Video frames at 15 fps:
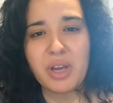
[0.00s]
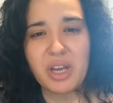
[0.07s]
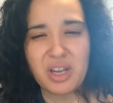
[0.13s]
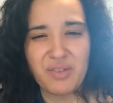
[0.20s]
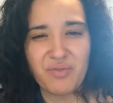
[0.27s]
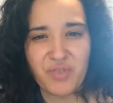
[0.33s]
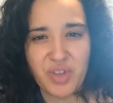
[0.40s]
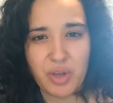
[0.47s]
get
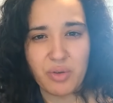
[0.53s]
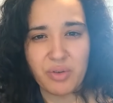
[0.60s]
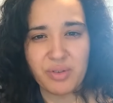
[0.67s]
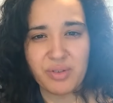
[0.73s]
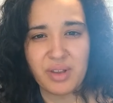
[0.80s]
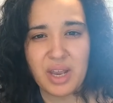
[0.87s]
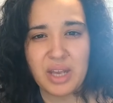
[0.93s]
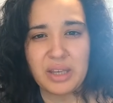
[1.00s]

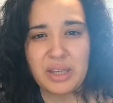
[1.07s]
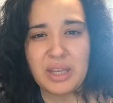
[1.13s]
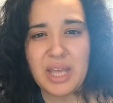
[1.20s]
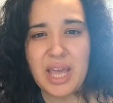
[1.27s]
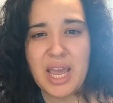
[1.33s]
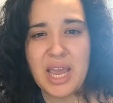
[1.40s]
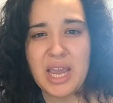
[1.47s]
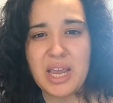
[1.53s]
confused and
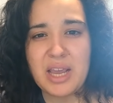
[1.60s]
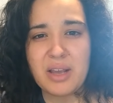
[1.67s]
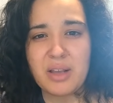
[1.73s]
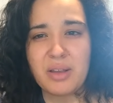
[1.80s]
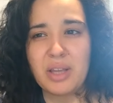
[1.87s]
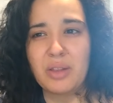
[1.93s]
they